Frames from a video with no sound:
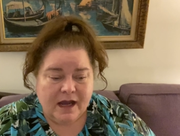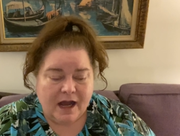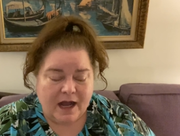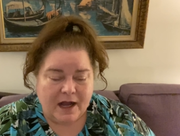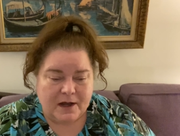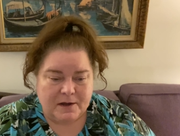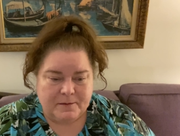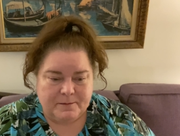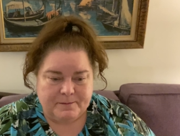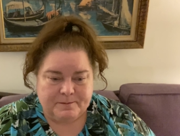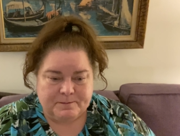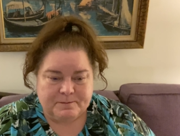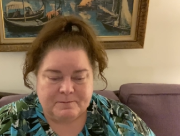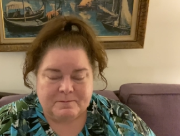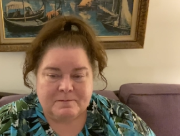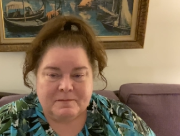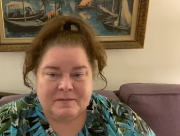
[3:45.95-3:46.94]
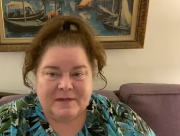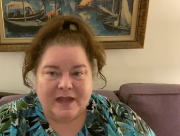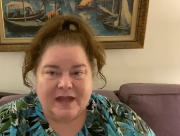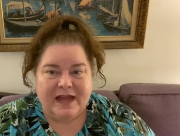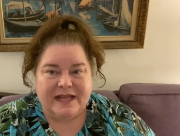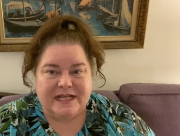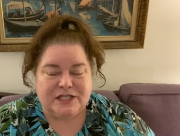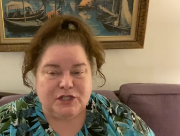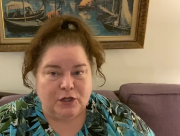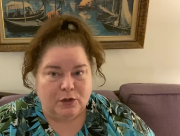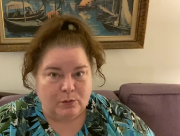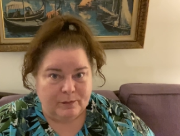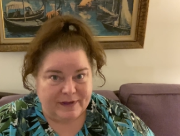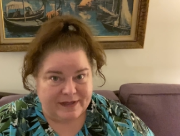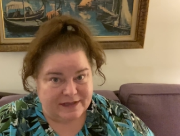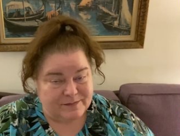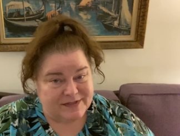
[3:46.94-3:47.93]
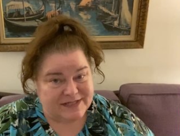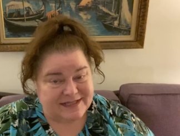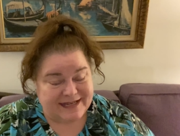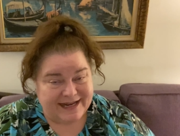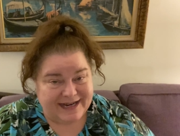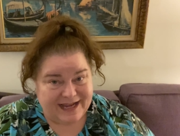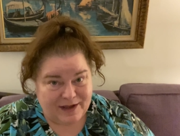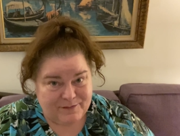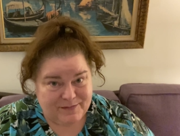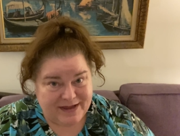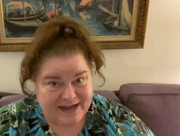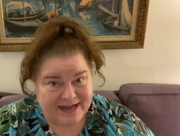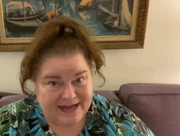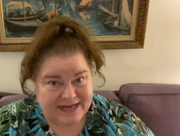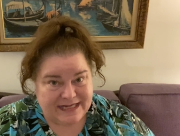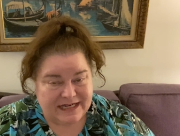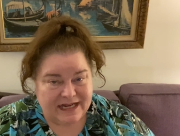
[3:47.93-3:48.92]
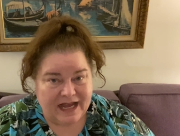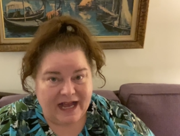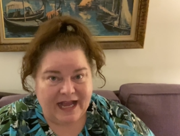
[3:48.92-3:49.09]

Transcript: um, don't make the mistake I made.